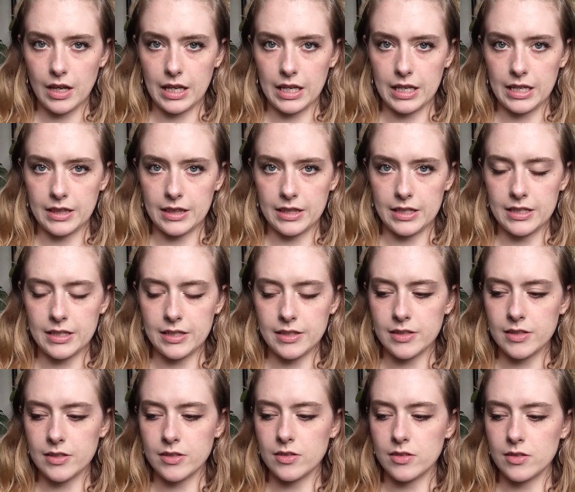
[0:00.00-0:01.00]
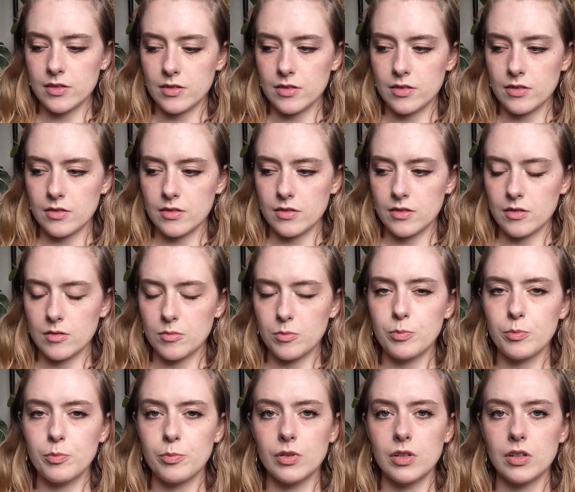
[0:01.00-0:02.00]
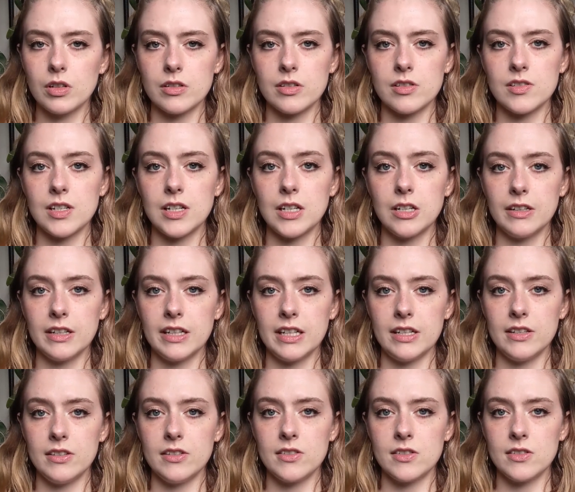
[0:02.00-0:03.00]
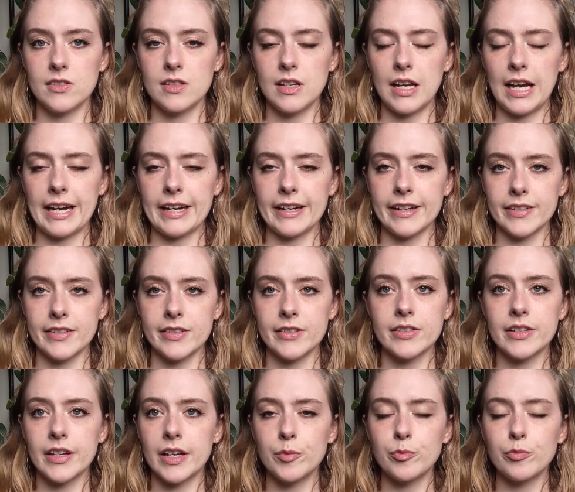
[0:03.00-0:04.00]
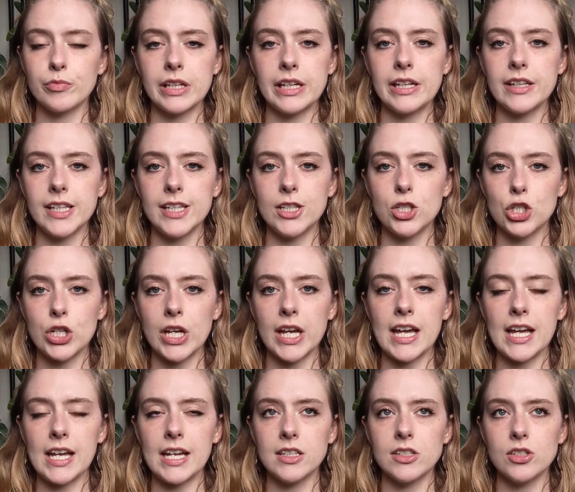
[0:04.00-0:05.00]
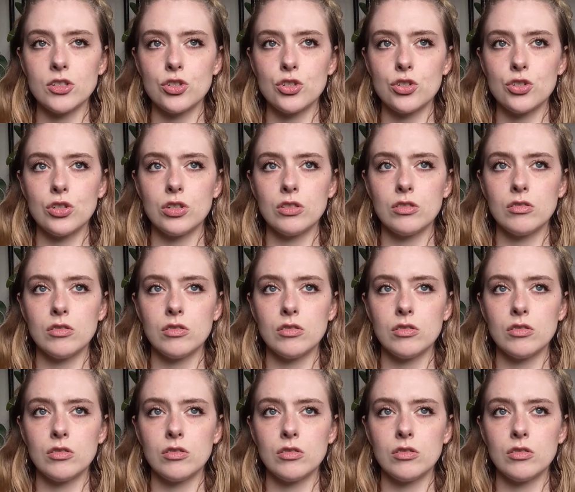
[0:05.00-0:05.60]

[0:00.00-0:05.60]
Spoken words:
And this book series has completely changed